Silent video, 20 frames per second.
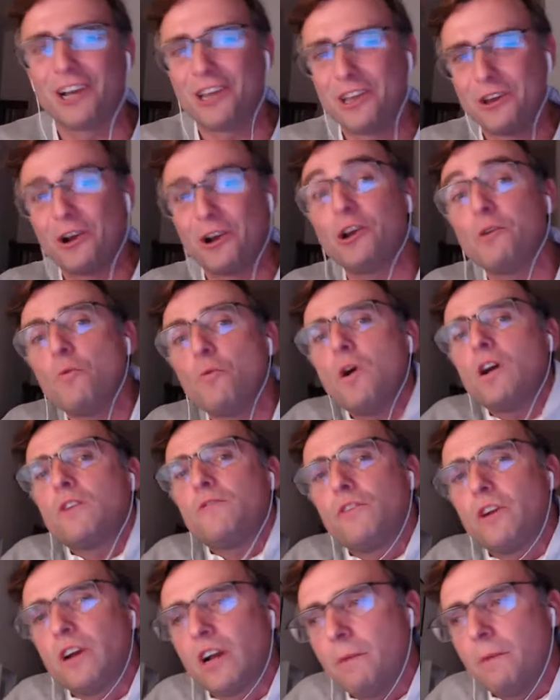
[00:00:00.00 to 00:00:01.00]
You're going to work
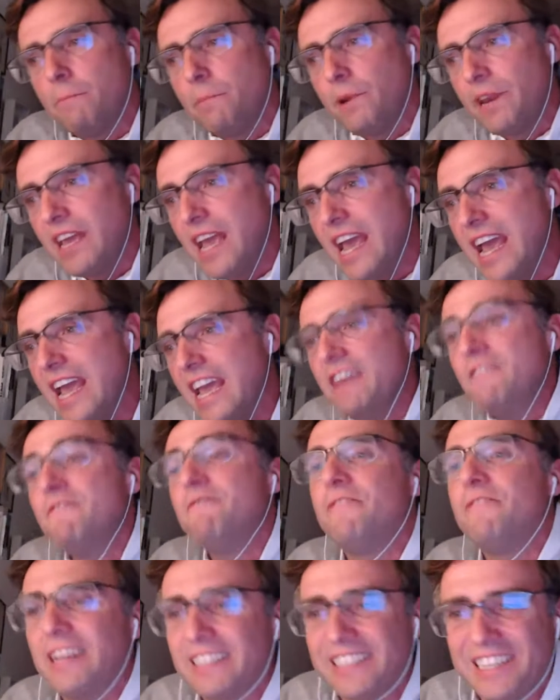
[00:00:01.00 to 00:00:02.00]
for a company
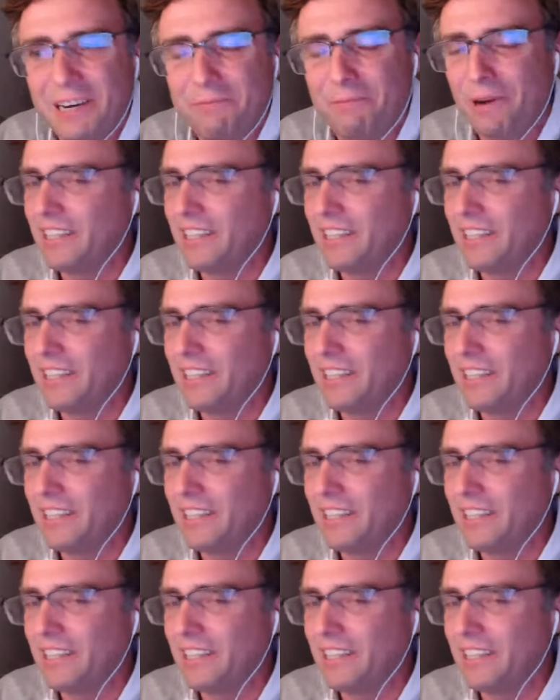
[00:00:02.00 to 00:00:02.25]
invested